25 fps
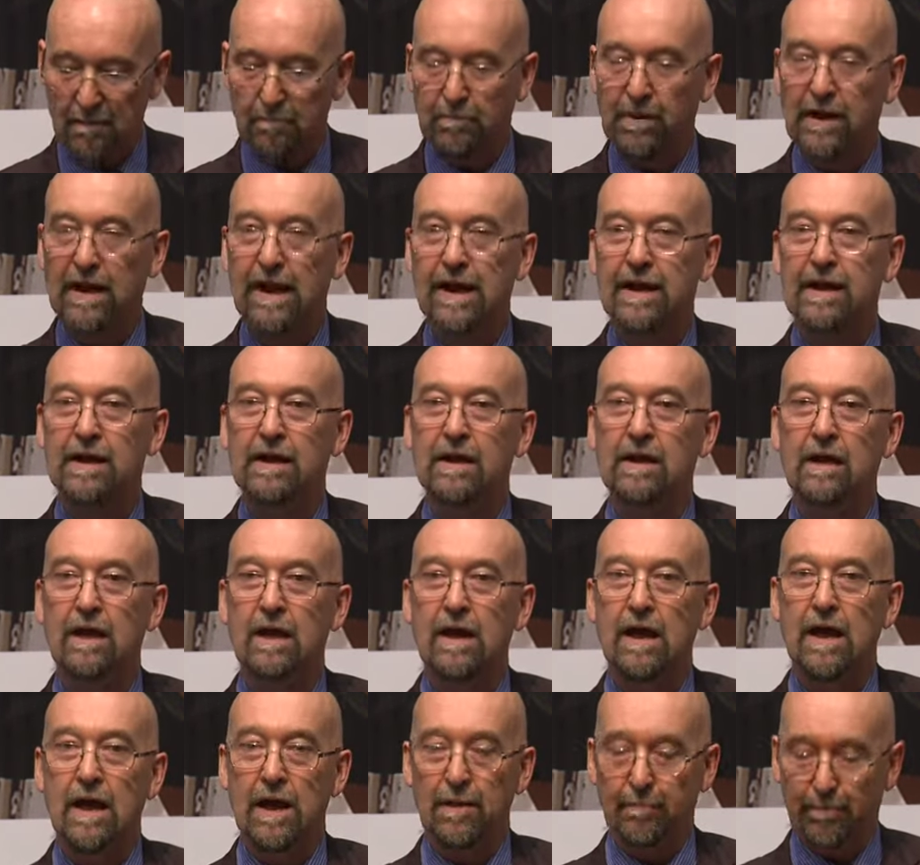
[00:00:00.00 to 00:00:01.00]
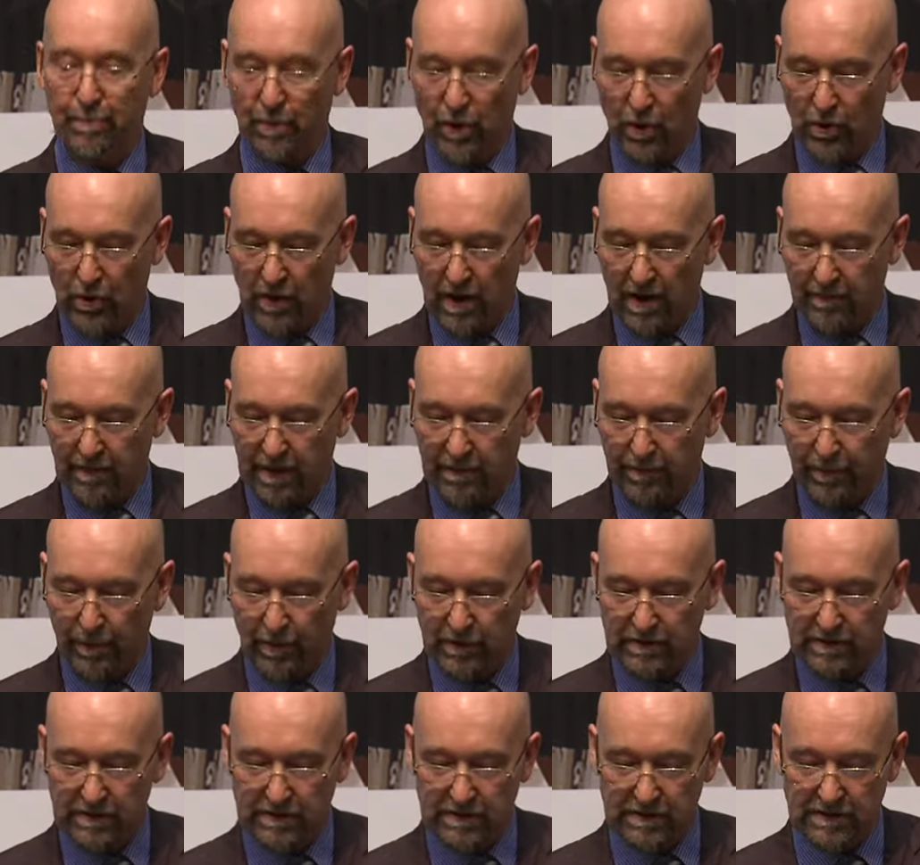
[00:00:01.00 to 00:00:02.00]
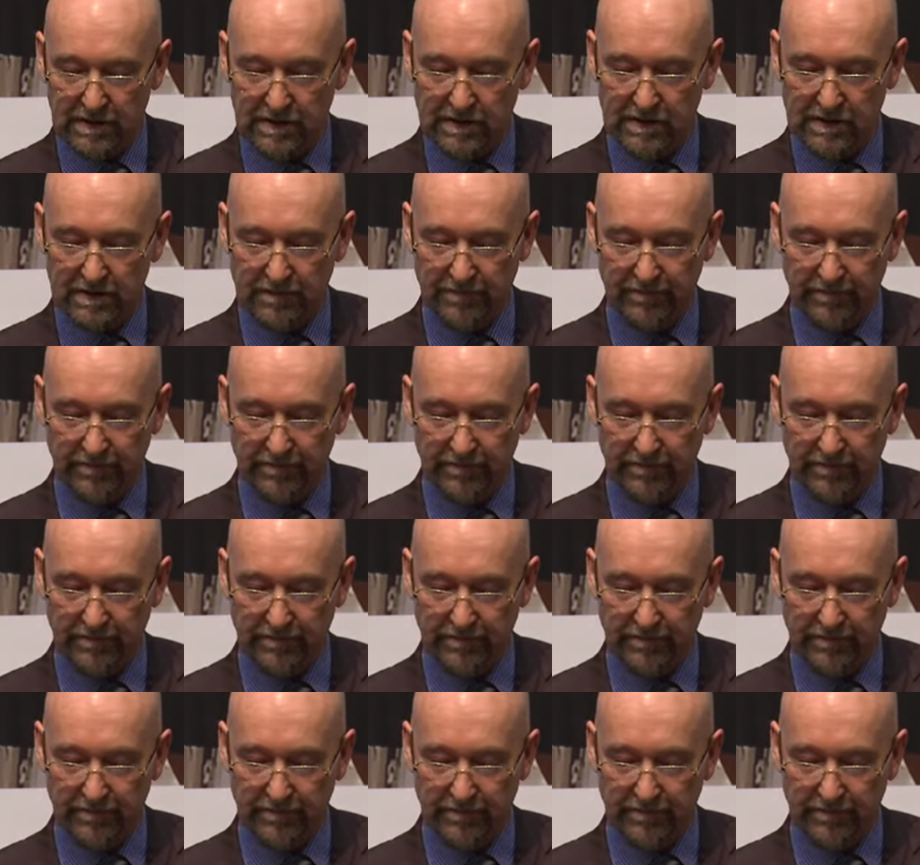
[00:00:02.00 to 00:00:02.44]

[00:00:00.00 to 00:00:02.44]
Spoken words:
planning and programming processes.